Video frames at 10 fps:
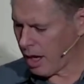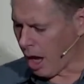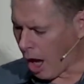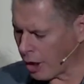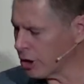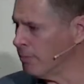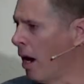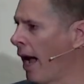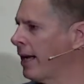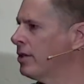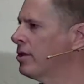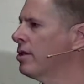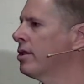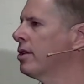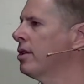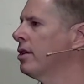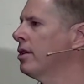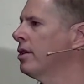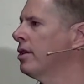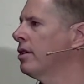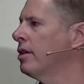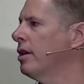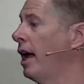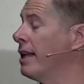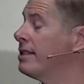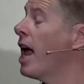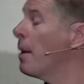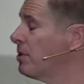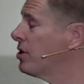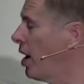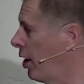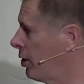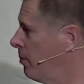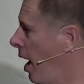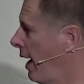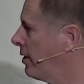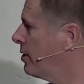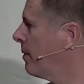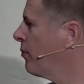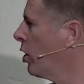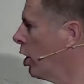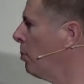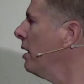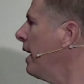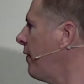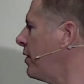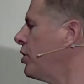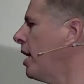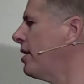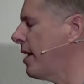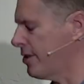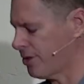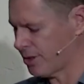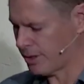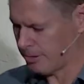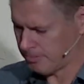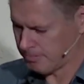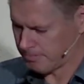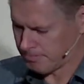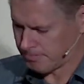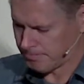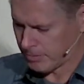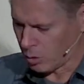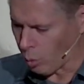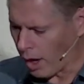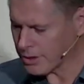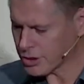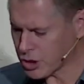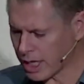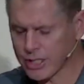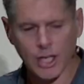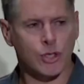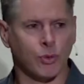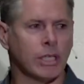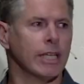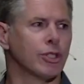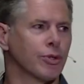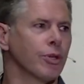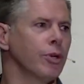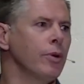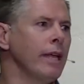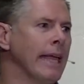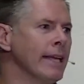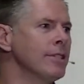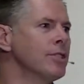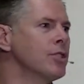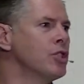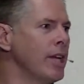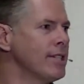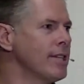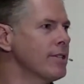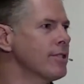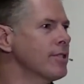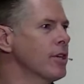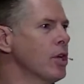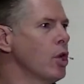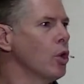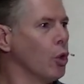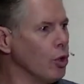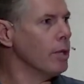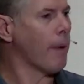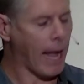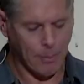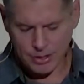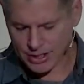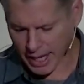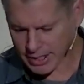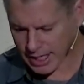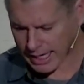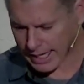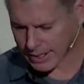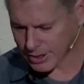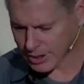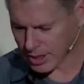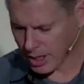attempted to undermine her belief in Jesus. Was Jesus really true? Is Jesus who the Bible says he is?